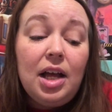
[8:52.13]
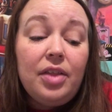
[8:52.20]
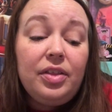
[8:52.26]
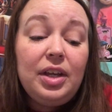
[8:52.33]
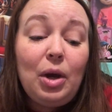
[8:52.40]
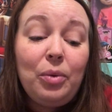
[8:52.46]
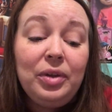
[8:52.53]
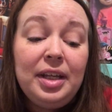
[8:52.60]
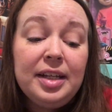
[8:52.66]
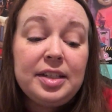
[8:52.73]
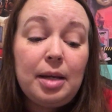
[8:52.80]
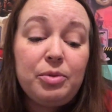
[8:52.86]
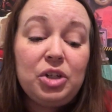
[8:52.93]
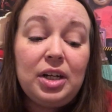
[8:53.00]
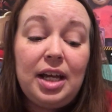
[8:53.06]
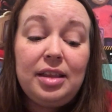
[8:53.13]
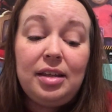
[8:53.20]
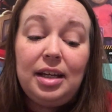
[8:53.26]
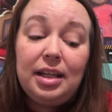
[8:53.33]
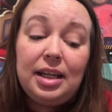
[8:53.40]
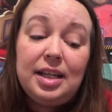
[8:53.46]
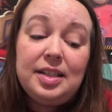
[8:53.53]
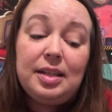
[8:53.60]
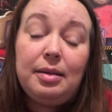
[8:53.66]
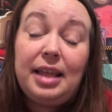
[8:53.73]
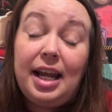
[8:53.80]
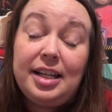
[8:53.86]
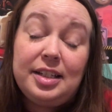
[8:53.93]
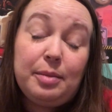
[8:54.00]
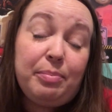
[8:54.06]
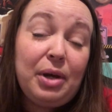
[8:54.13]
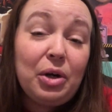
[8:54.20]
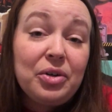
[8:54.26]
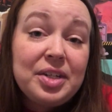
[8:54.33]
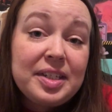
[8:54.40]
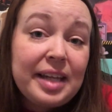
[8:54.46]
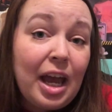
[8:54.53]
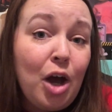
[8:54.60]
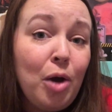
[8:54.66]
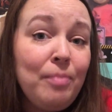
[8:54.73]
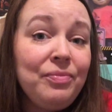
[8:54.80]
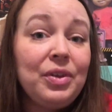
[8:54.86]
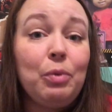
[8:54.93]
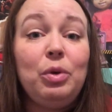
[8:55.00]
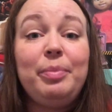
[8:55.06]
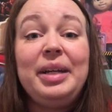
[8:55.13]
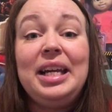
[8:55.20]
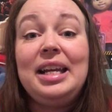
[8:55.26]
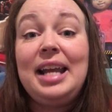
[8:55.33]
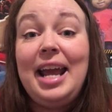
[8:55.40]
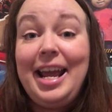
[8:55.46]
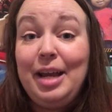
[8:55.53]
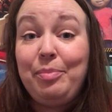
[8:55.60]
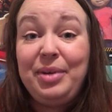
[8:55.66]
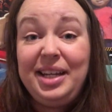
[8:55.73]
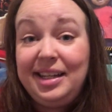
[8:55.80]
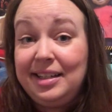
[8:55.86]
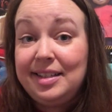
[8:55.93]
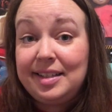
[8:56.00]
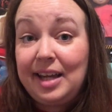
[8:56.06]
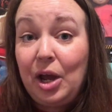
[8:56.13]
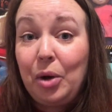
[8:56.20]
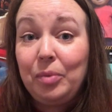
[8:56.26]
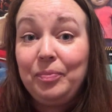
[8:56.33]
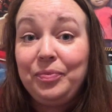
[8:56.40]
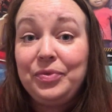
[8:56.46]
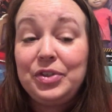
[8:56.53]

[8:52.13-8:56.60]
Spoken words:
The only exception I think is that is a better discount would be an AP discount.